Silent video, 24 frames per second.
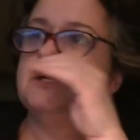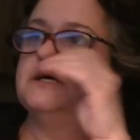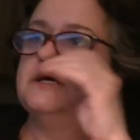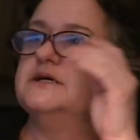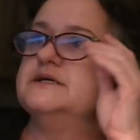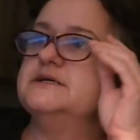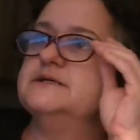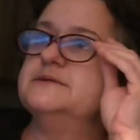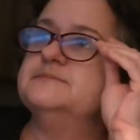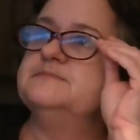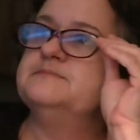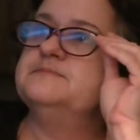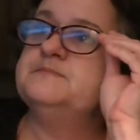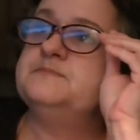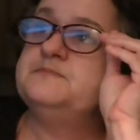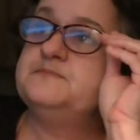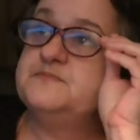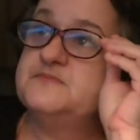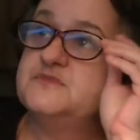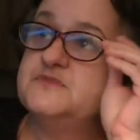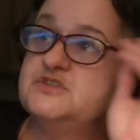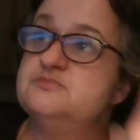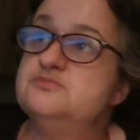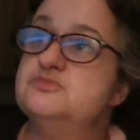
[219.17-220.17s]
Um,
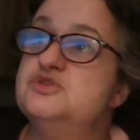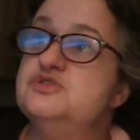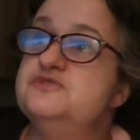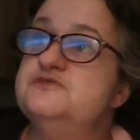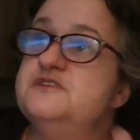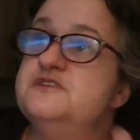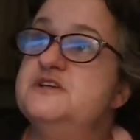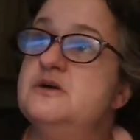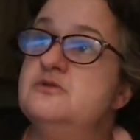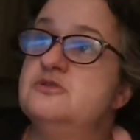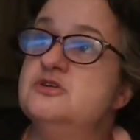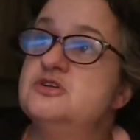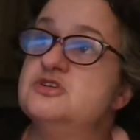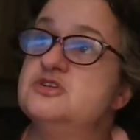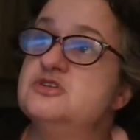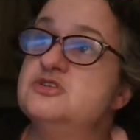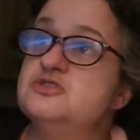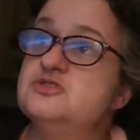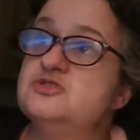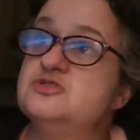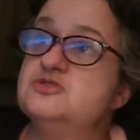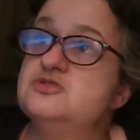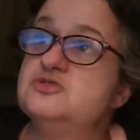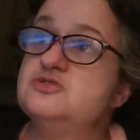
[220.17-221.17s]
the movie I want to
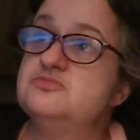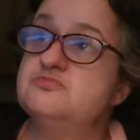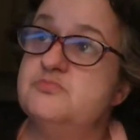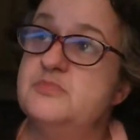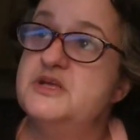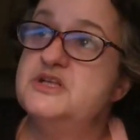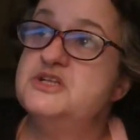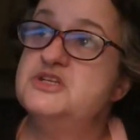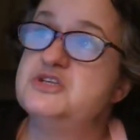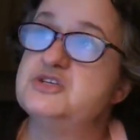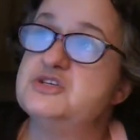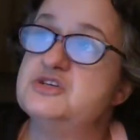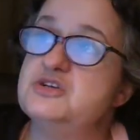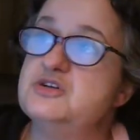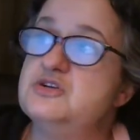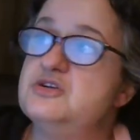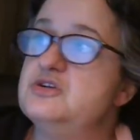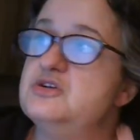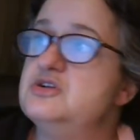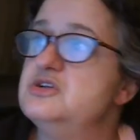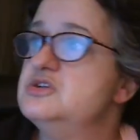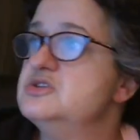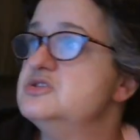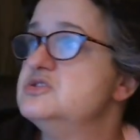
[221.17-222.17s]

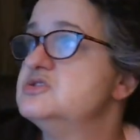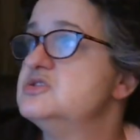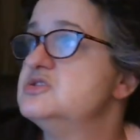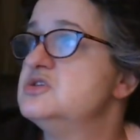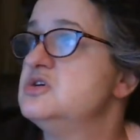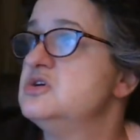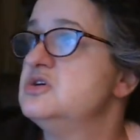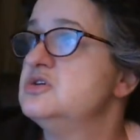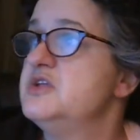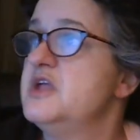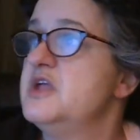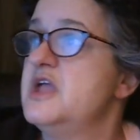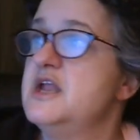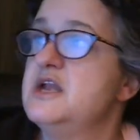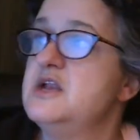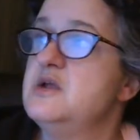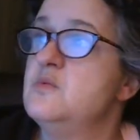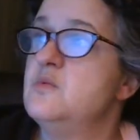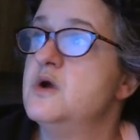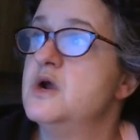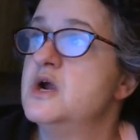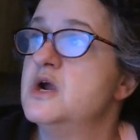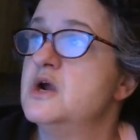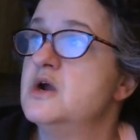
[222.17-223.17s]
mention is called
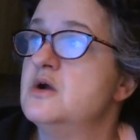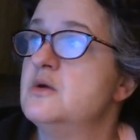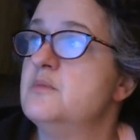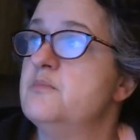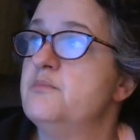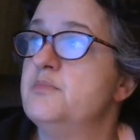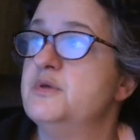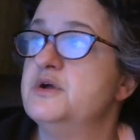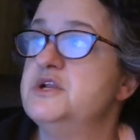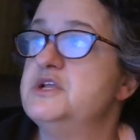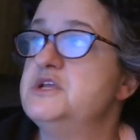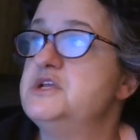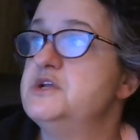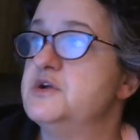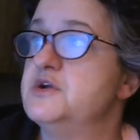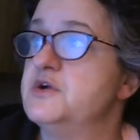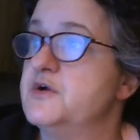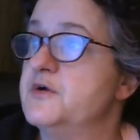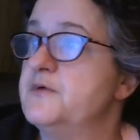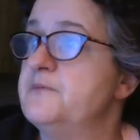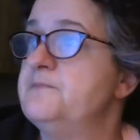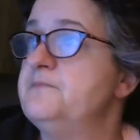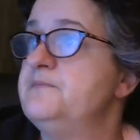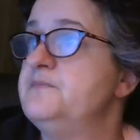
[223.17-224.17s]
Anywhere But
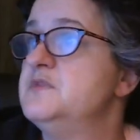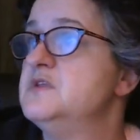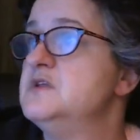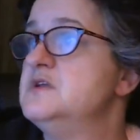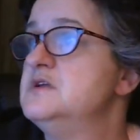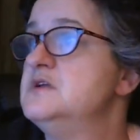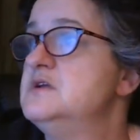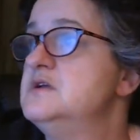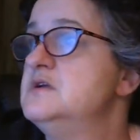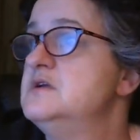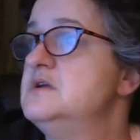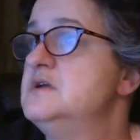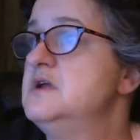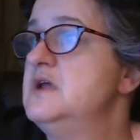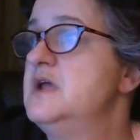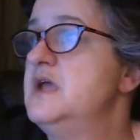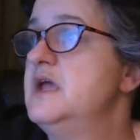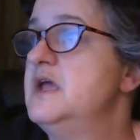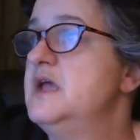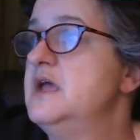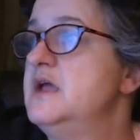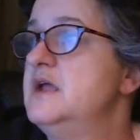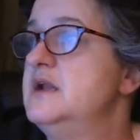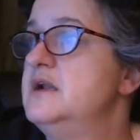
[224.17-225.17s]
Here,
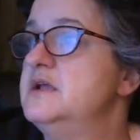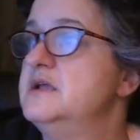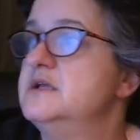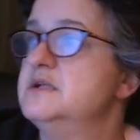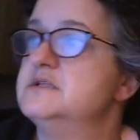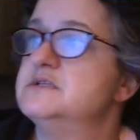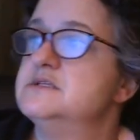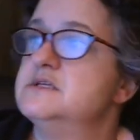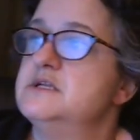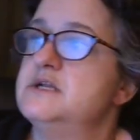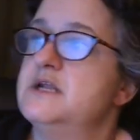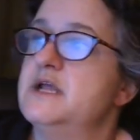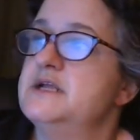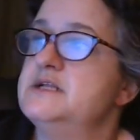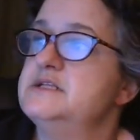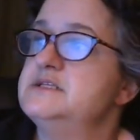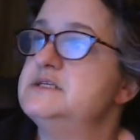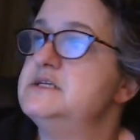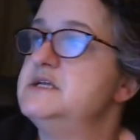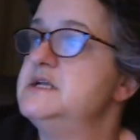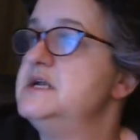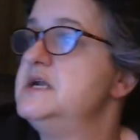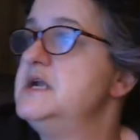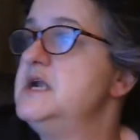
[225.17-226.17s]
and it's a
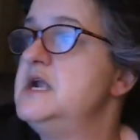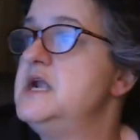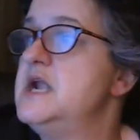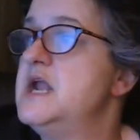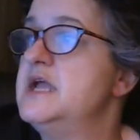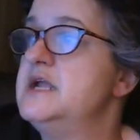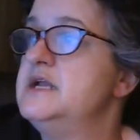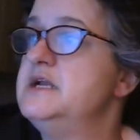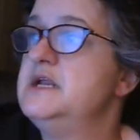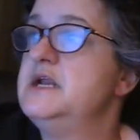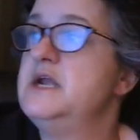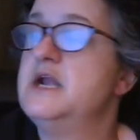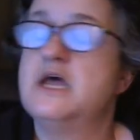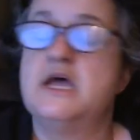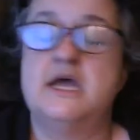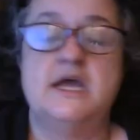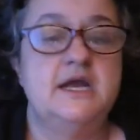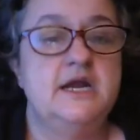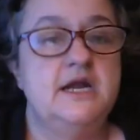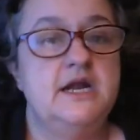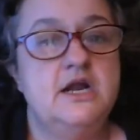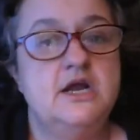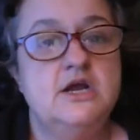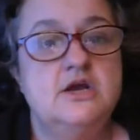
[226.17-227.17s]

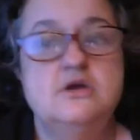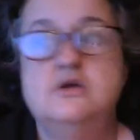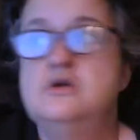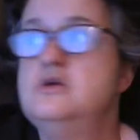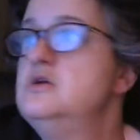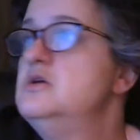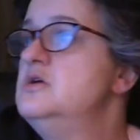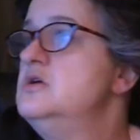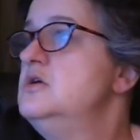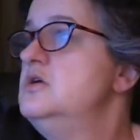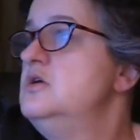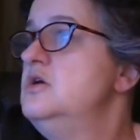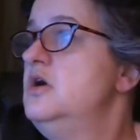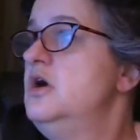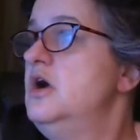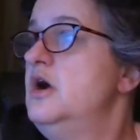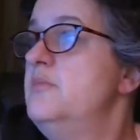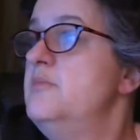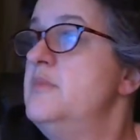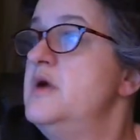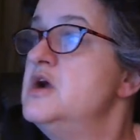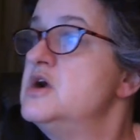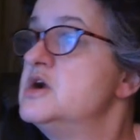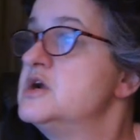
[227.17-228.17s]
1999
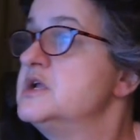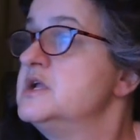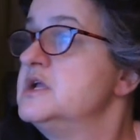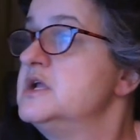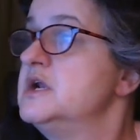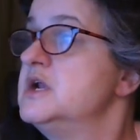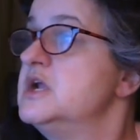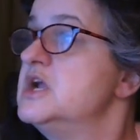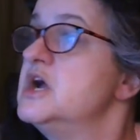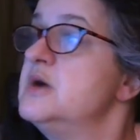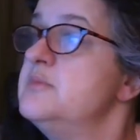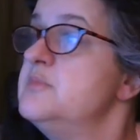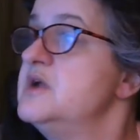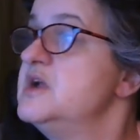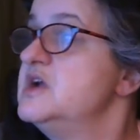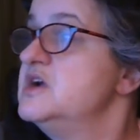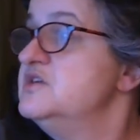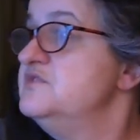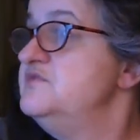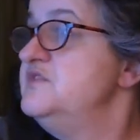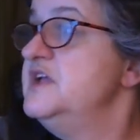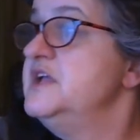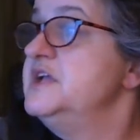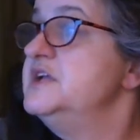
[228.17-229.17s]
American
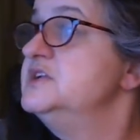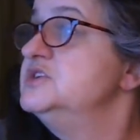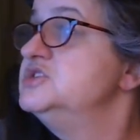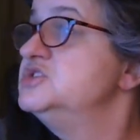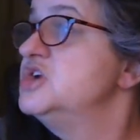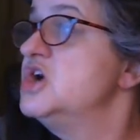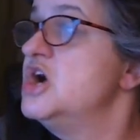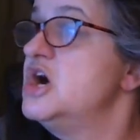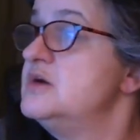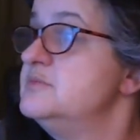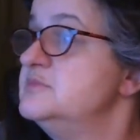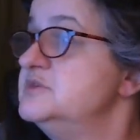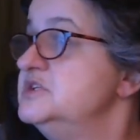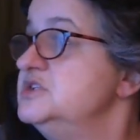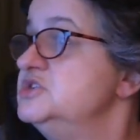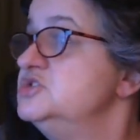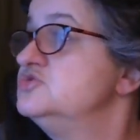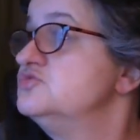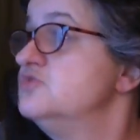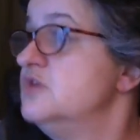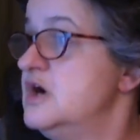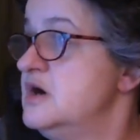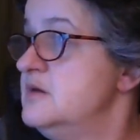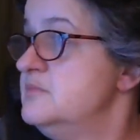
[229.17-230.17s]
coming of age comedy
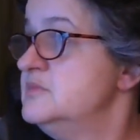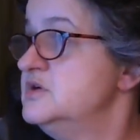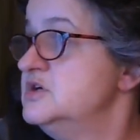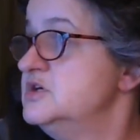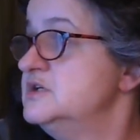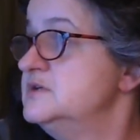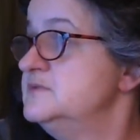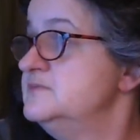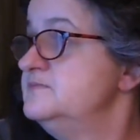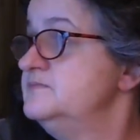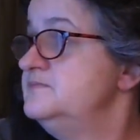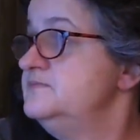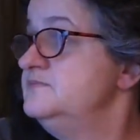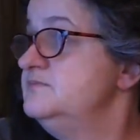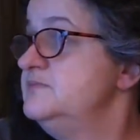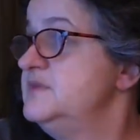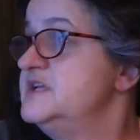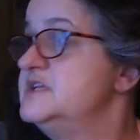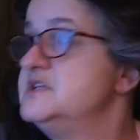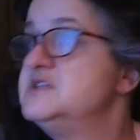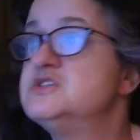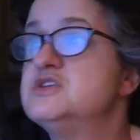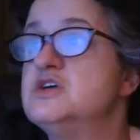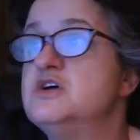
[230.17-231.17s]
drama
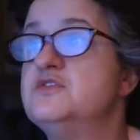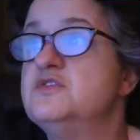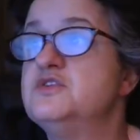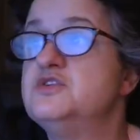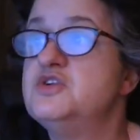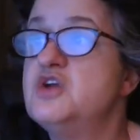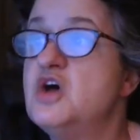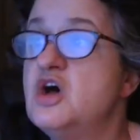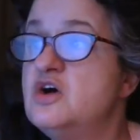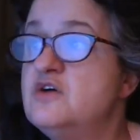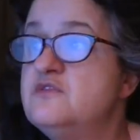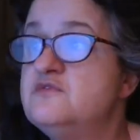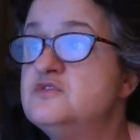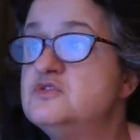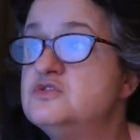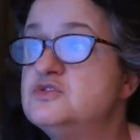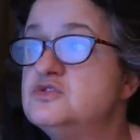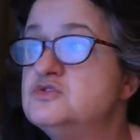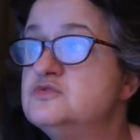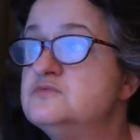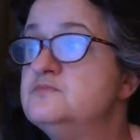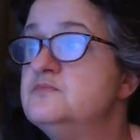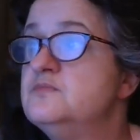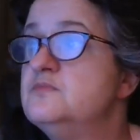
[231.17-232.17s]
based on the
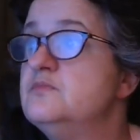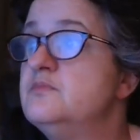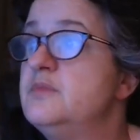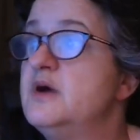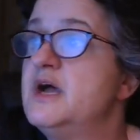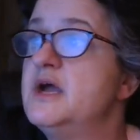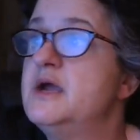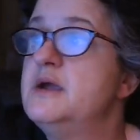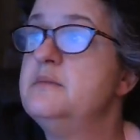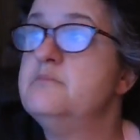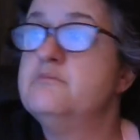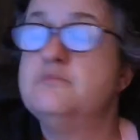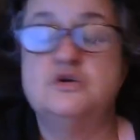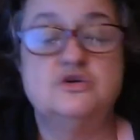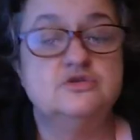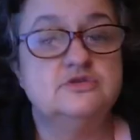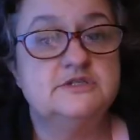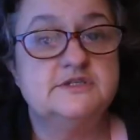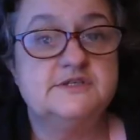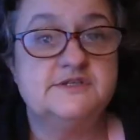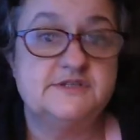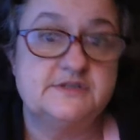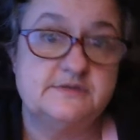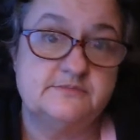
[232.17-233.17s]
novel by
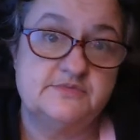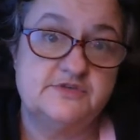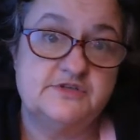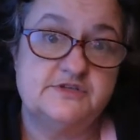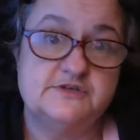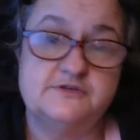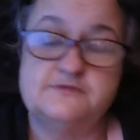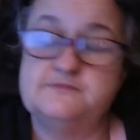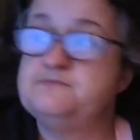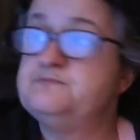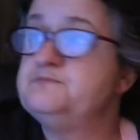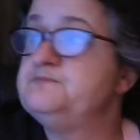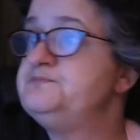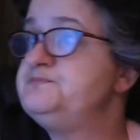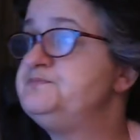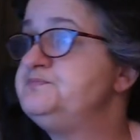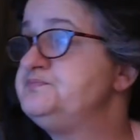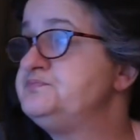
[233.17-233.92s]
Mona Simpson,